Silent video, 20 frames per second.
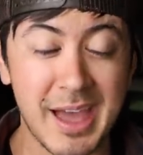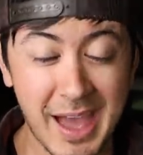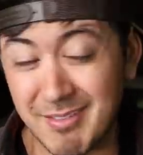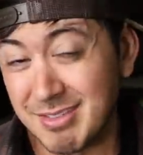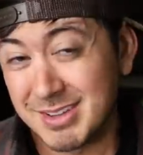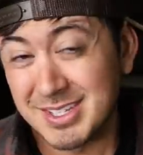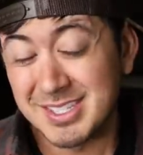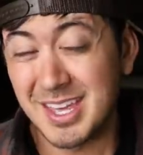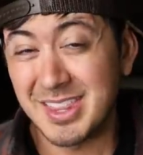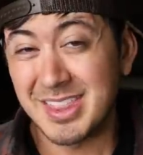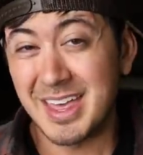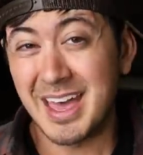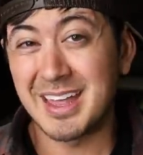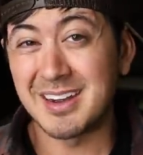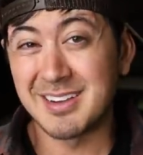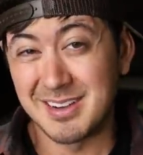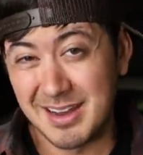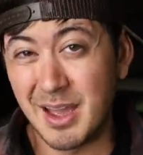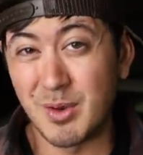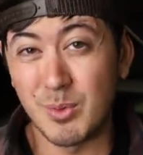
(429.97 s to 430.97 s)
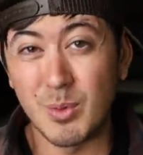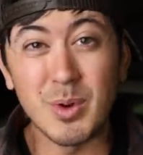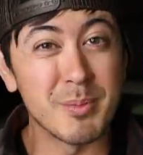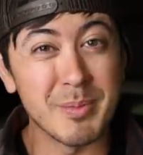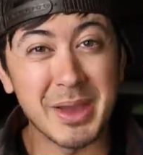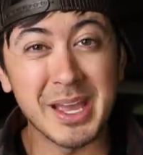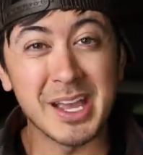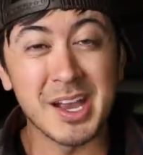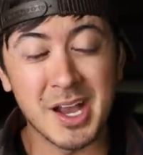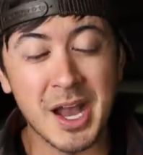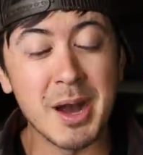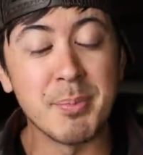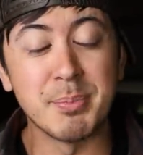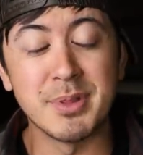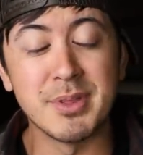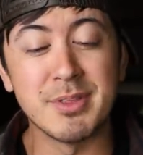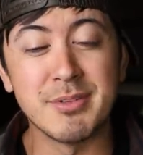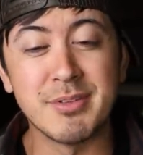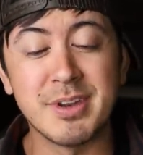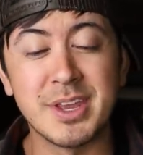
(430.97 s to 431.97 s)
Having said that, I will make a
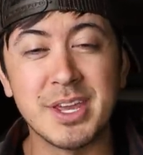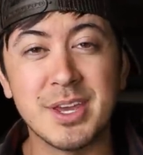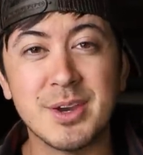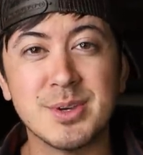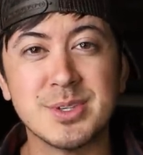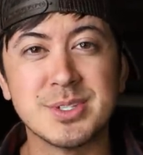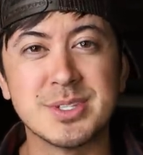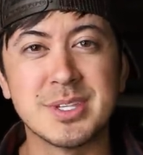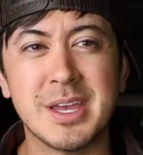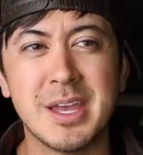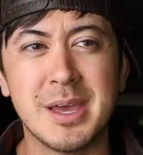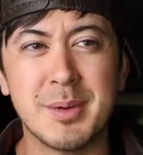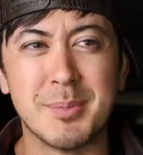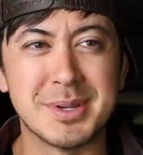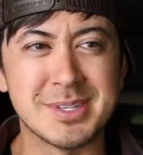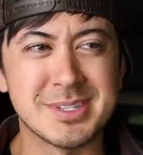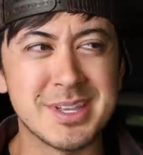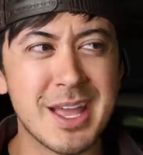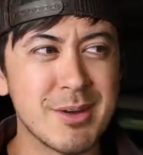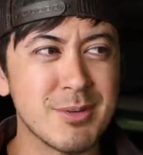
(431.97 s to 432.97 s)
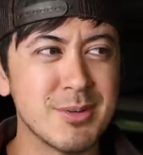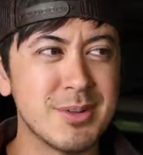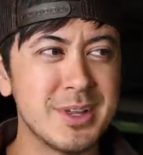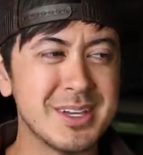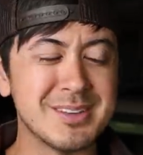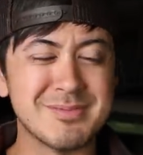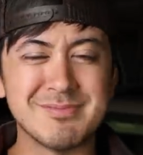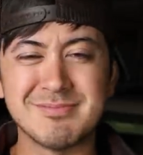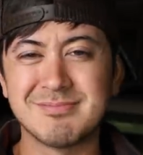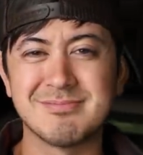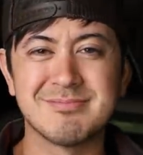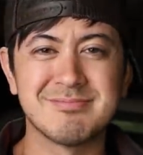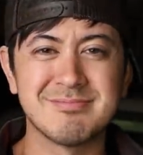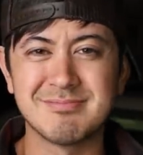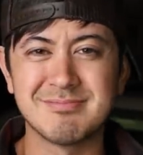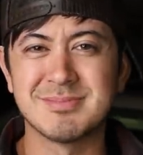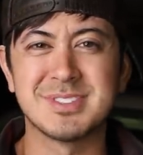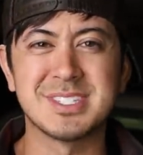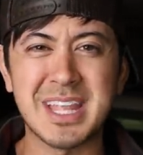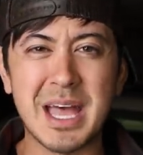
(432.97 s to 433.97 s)
couple of the videos, but it's not really,
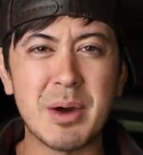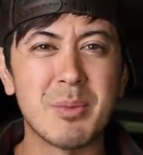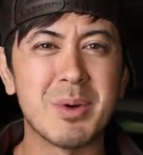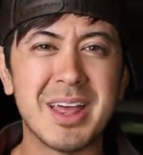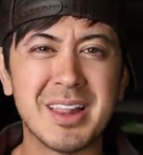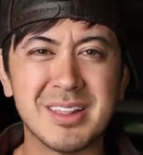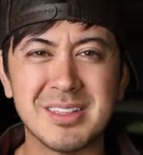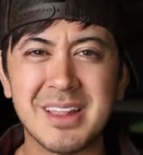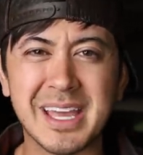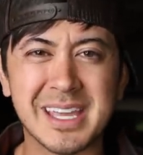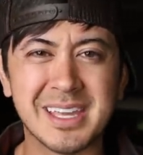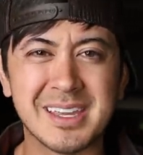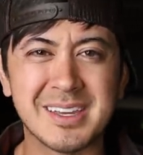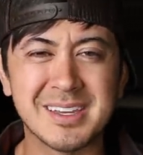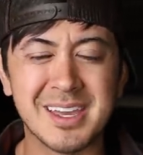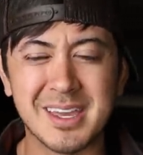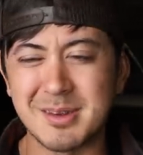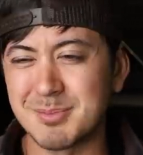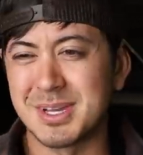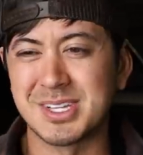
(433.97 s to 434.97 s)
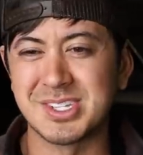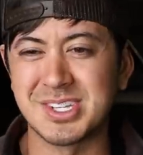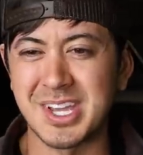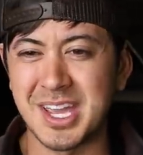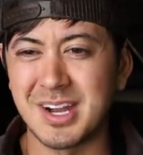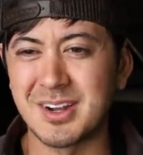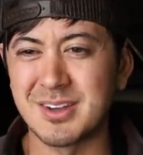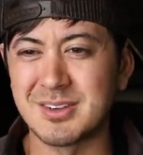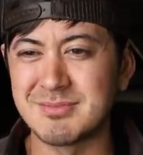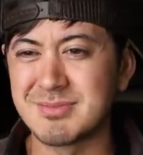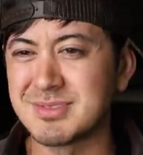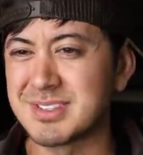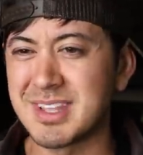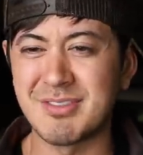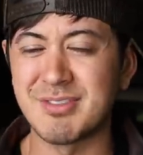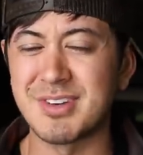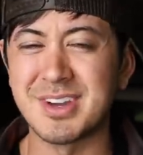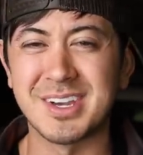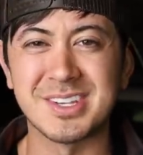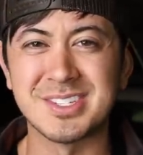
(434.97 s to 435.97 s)
it's not what I like in my channel. It's
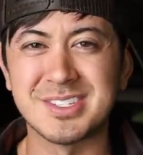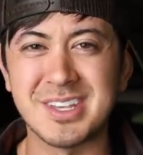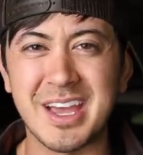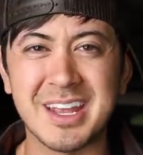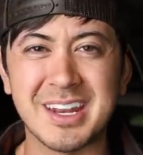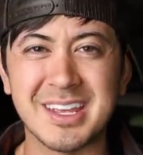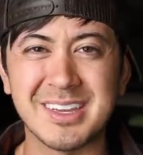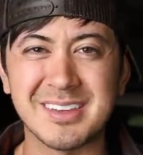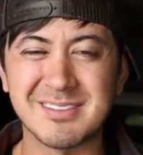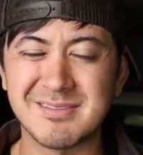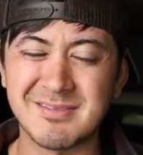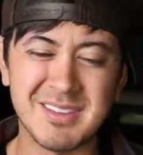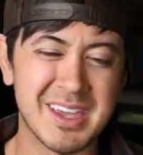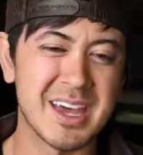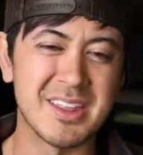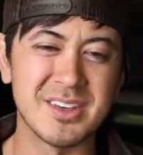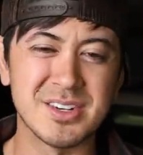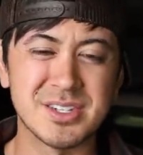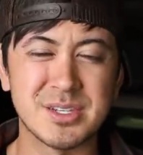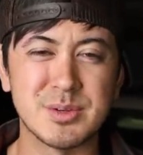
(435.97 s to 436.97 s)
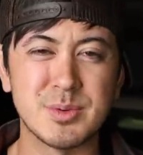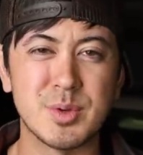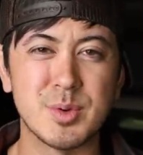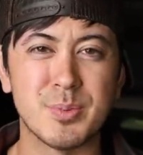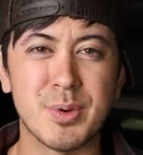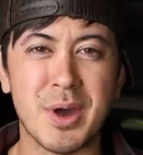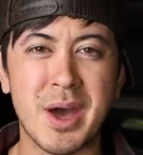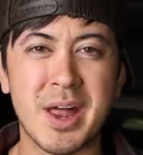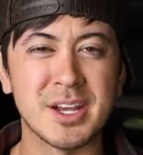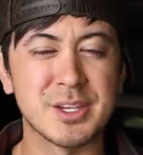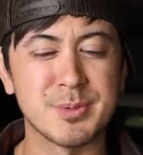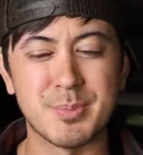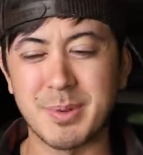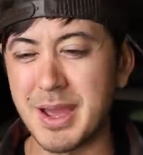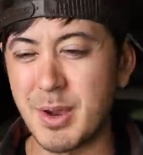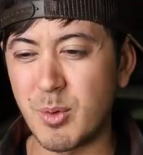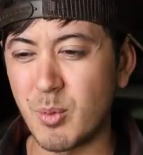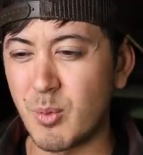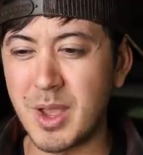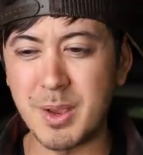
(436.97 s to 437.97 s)
not very exciting. Yeah, there's some new products,
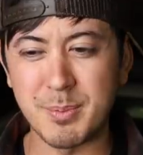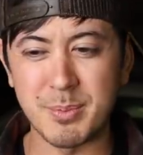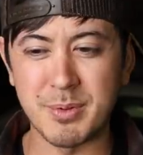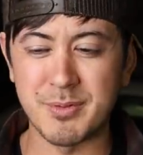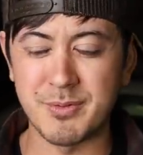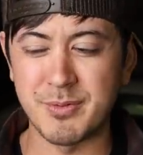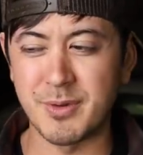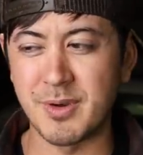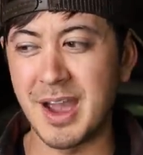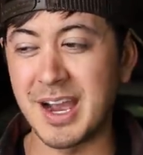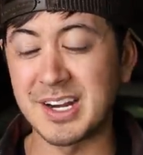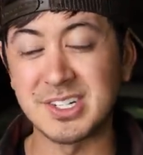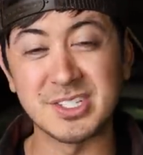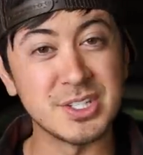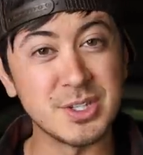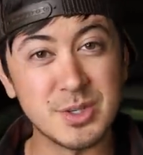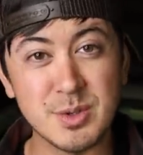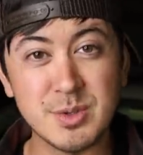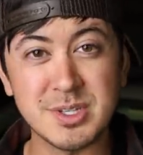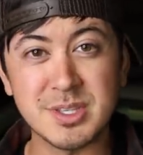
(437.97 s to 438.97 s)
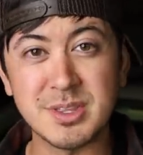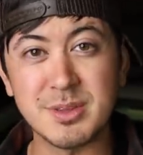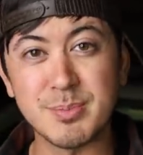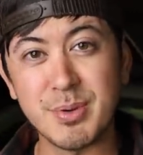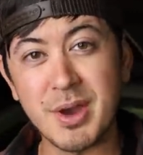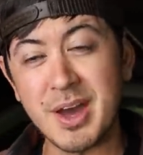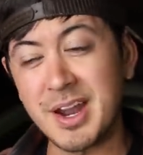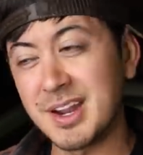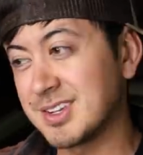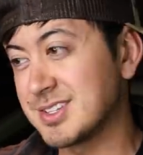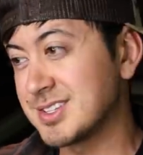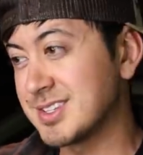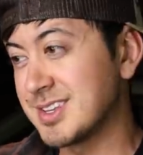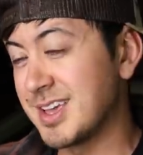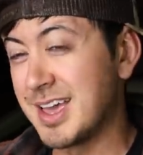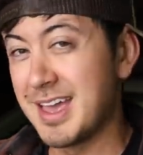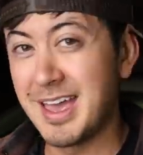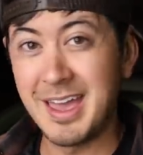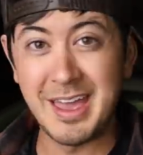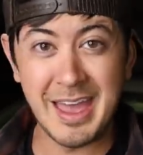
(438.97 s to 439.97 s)
but I way prefer actually using the
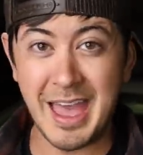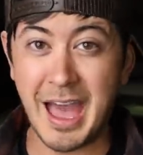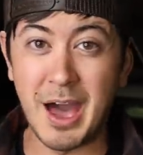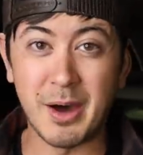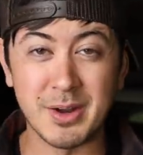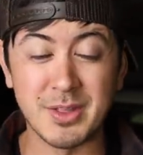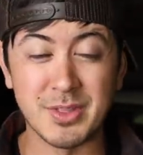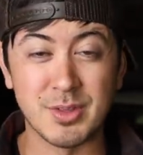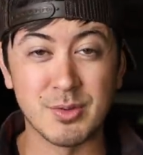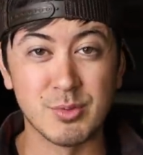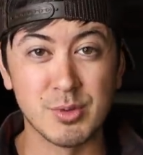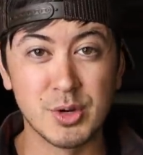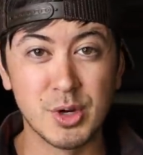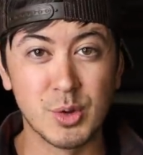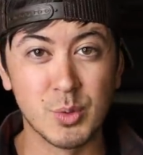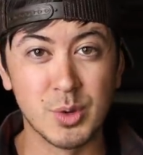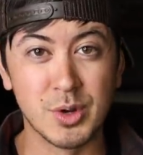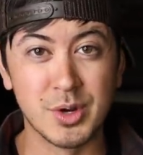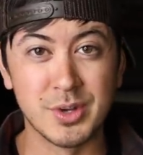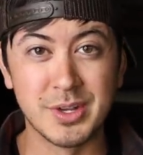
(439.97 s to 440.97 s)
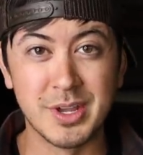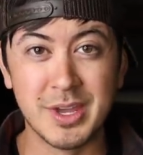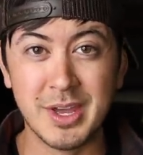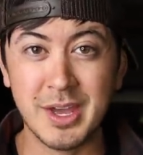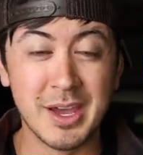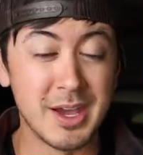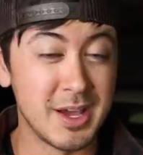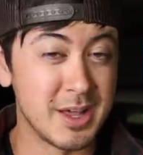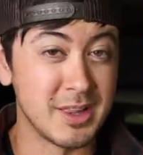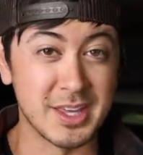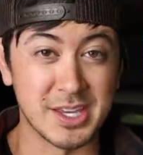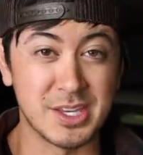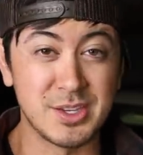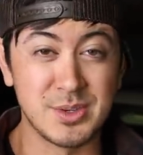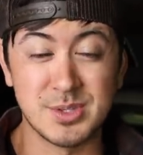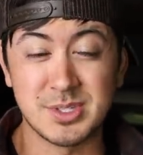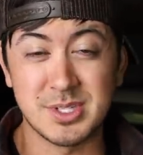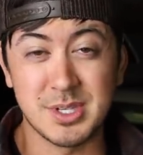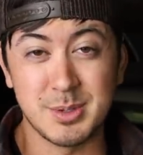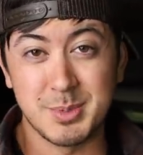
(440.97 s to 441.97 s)
products out in the real world,
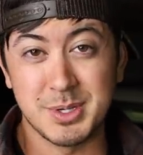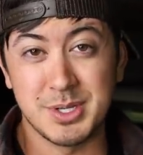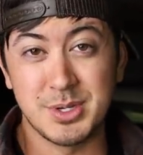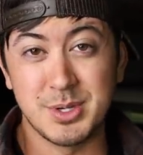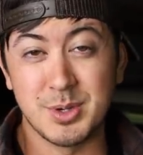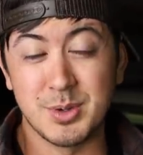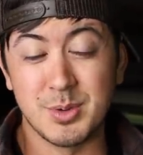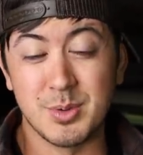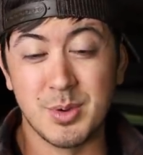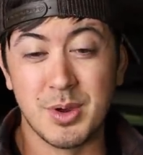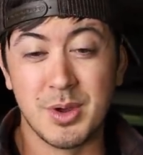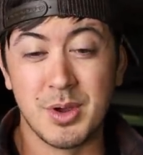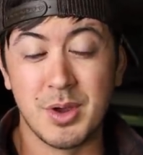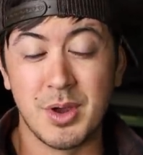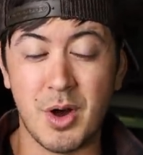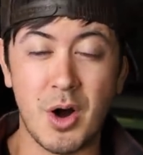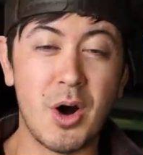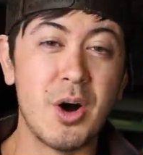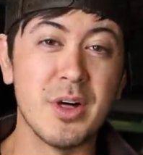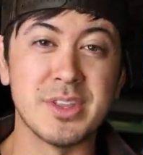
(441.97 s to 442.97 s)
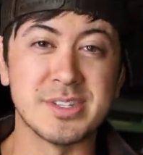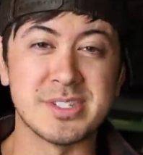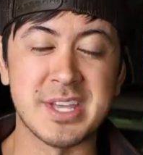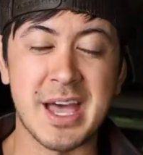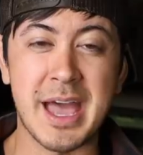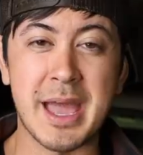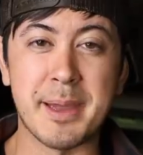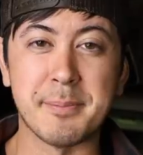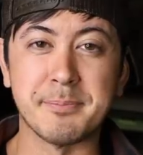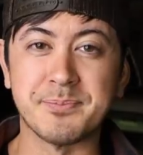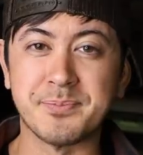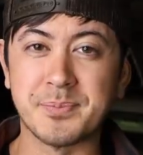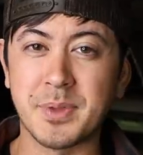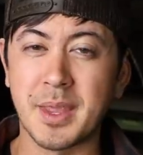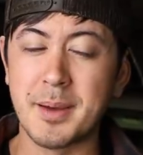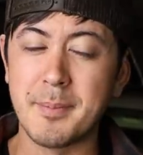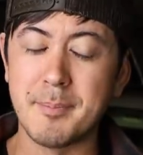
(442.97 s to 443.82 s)
like you see me do all the time.